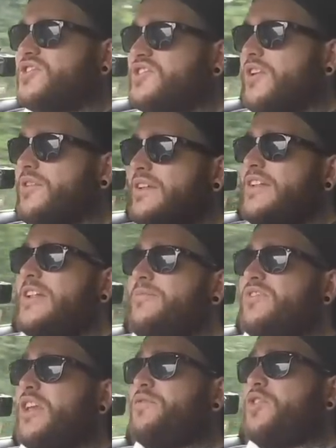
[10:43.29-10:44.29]
So
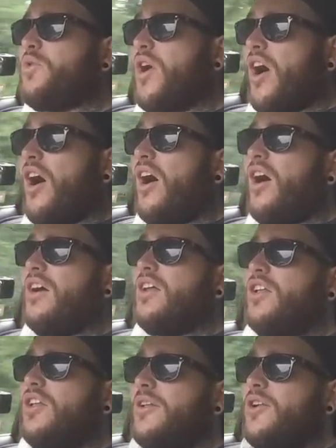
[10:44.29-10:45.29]
if you are
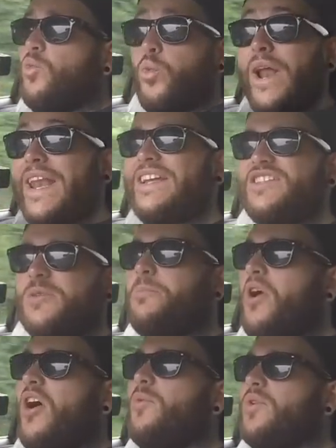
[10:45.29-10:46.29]
willing to
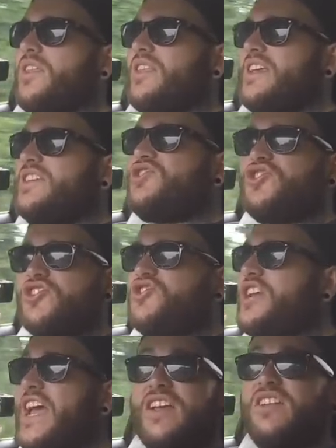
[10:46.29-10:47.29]
buy one of these, just
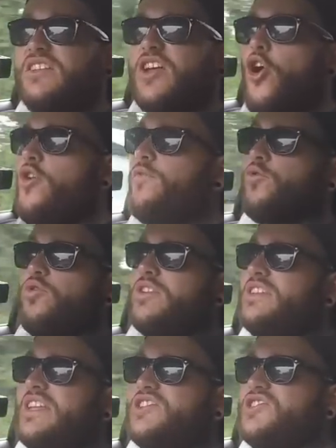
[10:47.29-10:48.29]
check overall
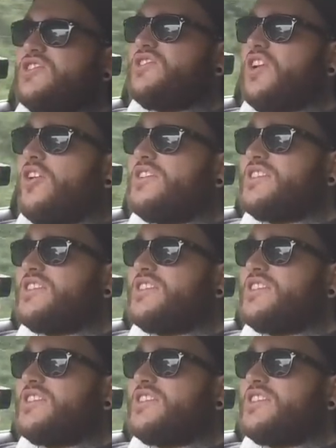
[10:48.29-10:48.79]
conditions, I'd